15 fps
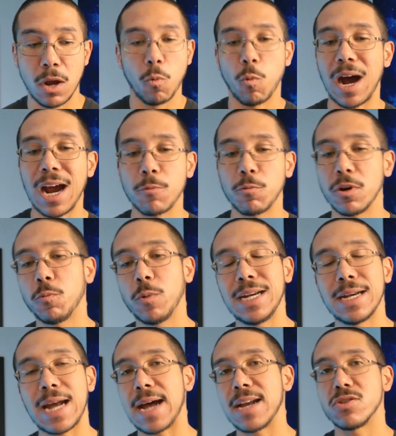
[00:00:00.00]
why would we
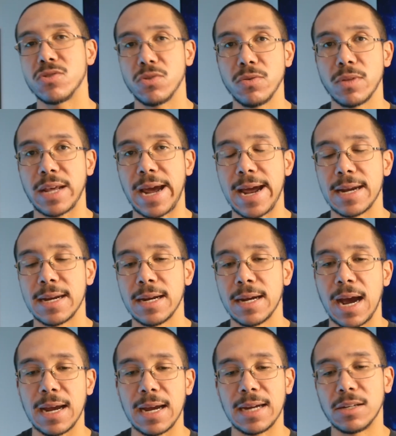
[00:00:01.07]
not do that?
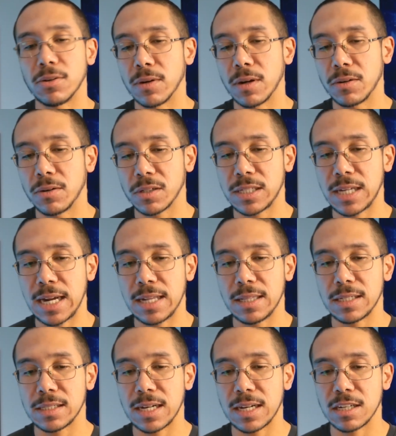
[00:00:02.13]
I don't understand
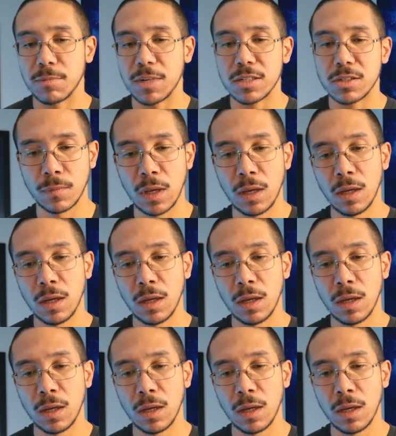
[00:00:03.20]
this sentiment.